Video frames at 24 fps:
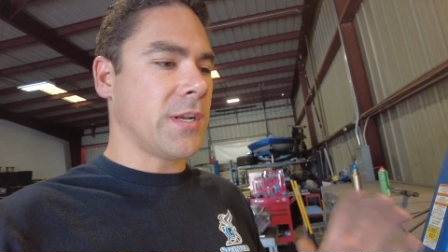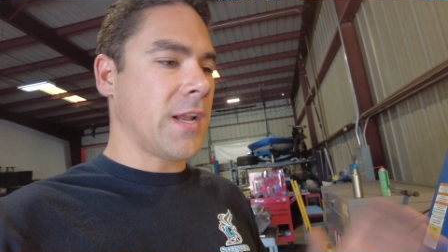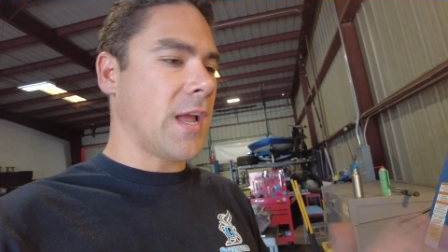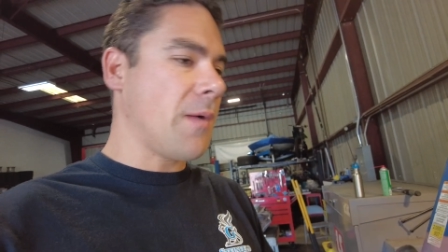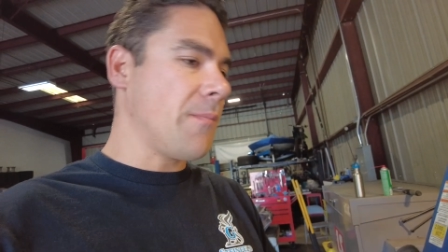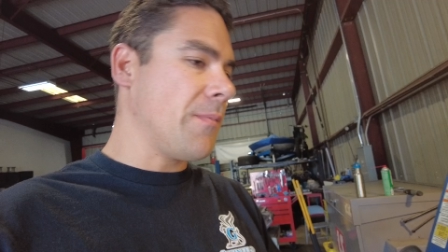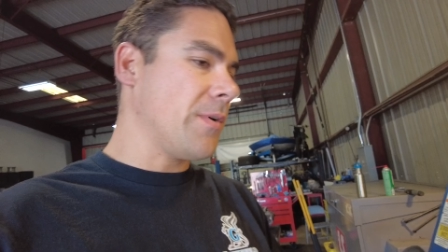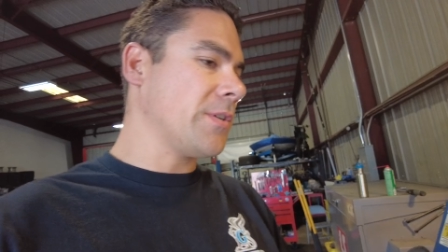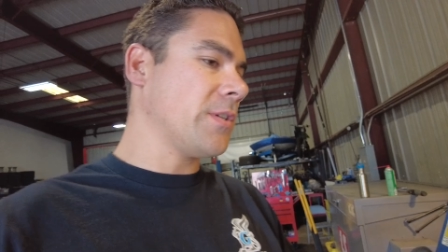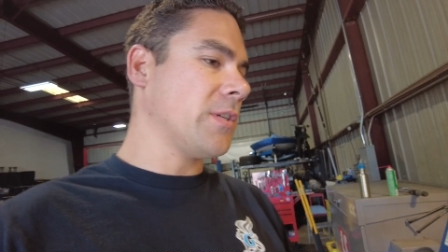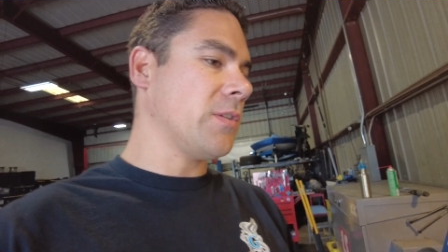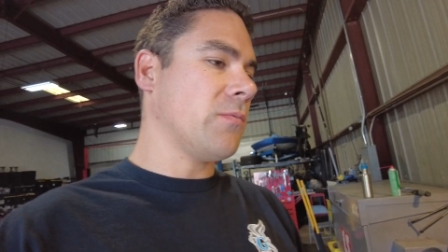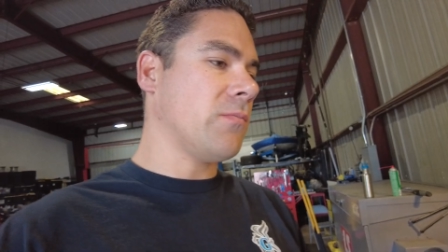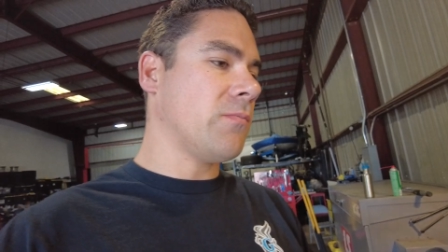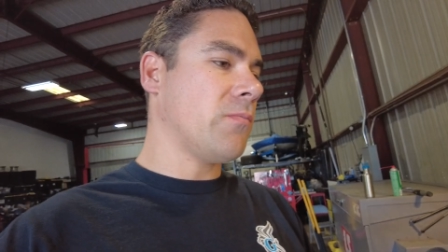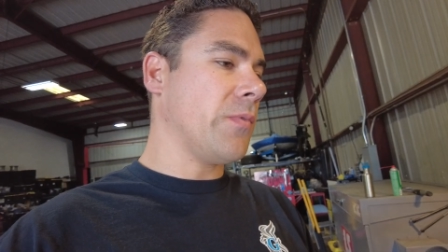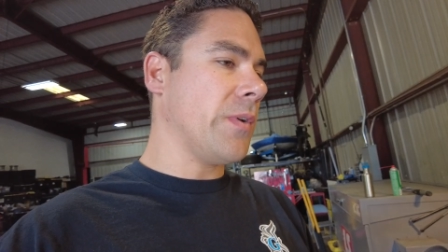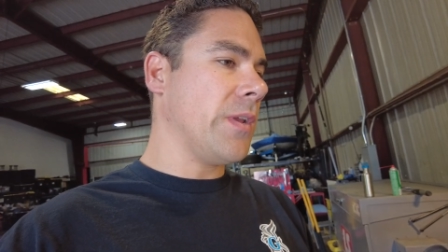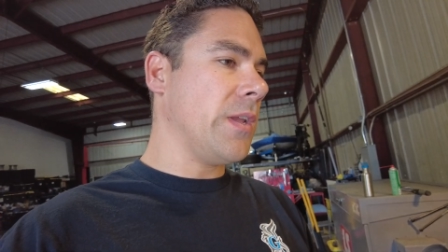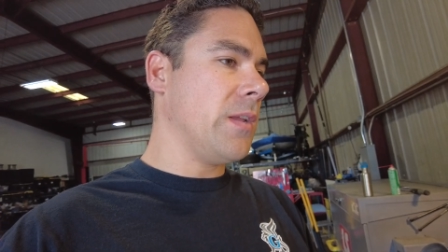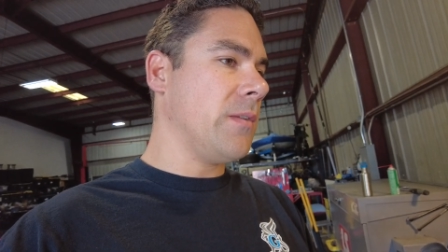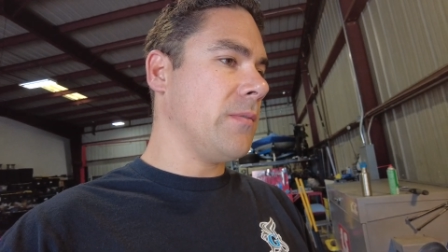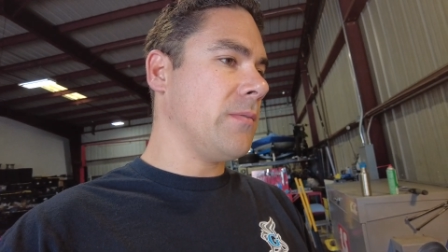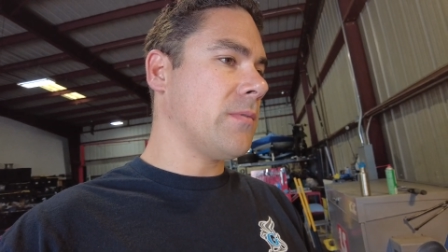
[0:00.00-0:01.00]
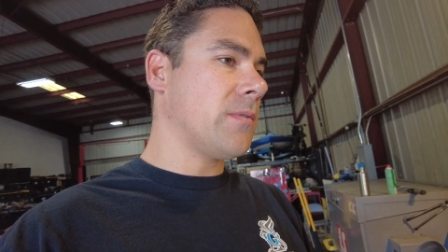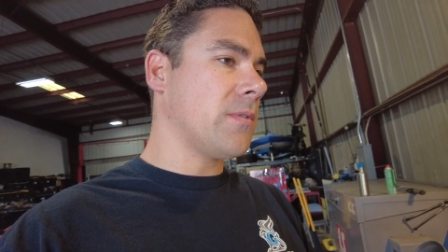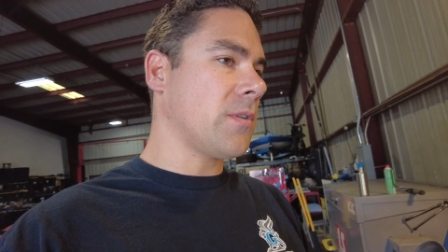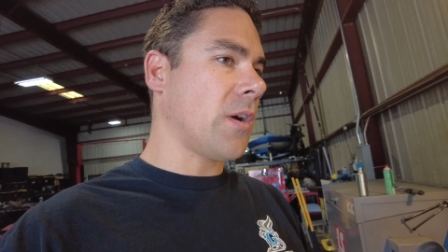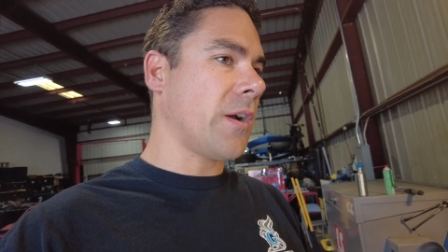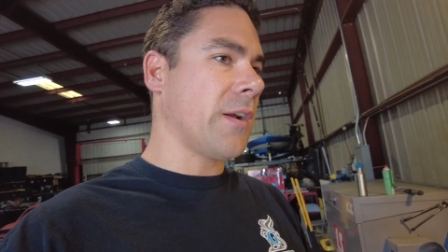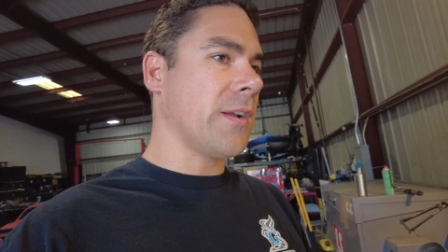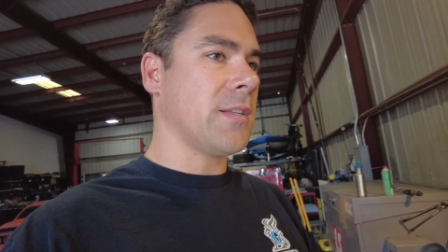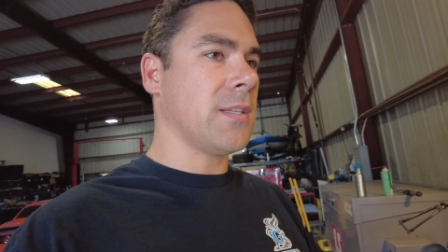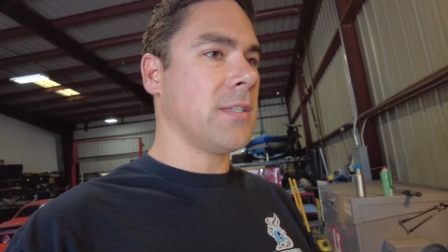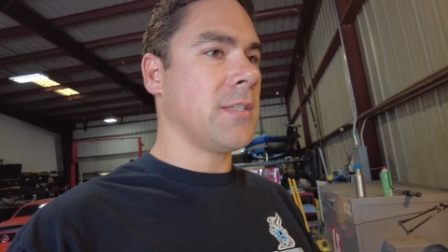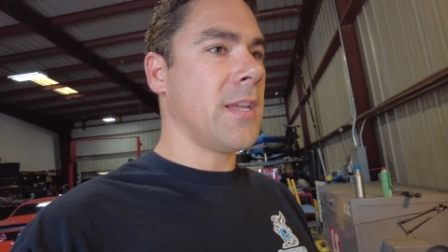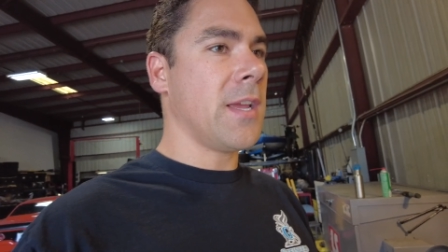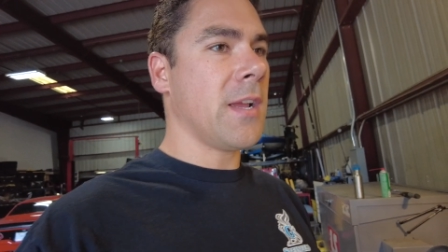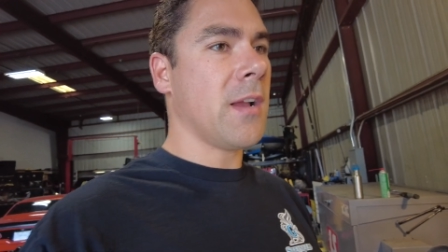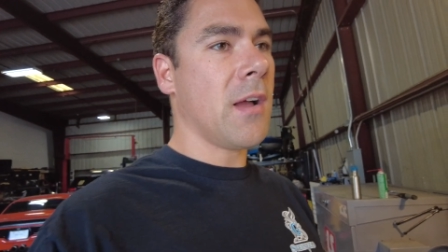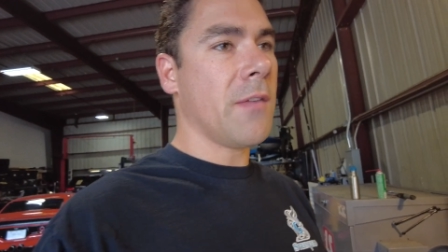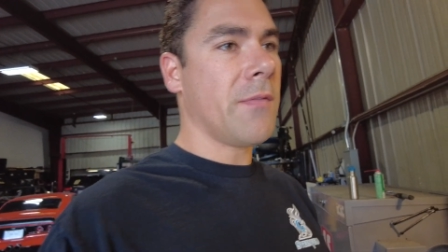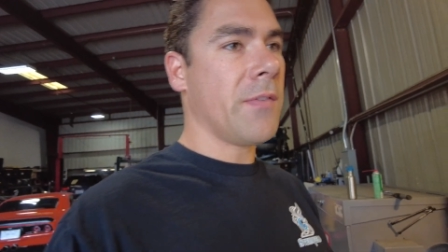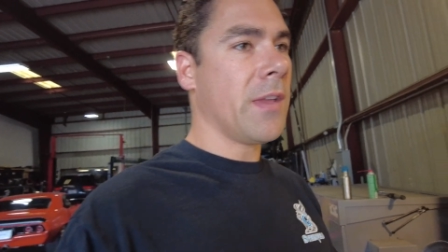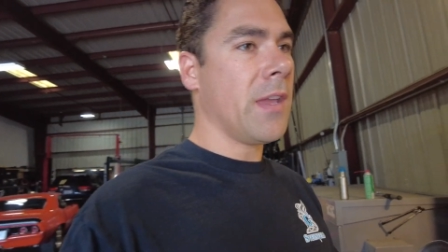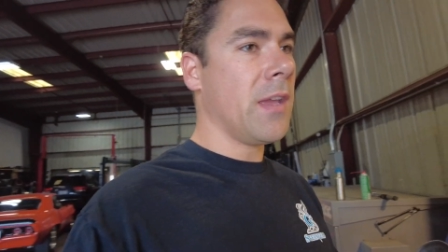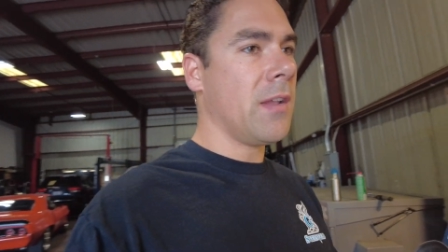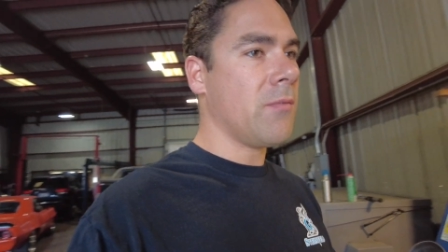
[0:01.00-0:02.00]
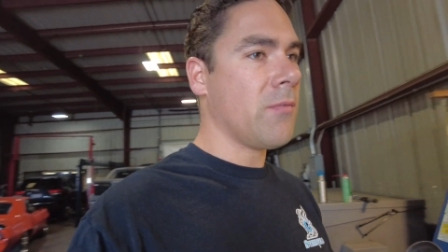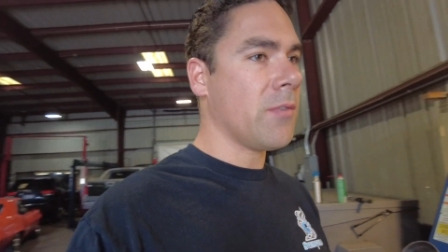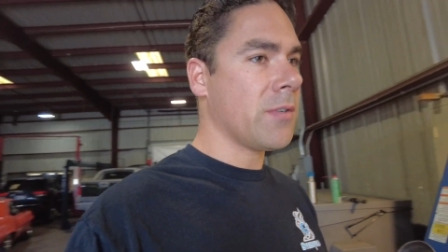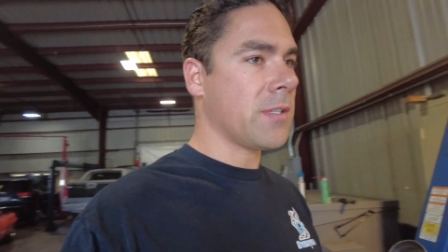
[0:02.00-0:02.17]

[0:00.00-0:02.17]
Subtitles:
How much did we target to take off again?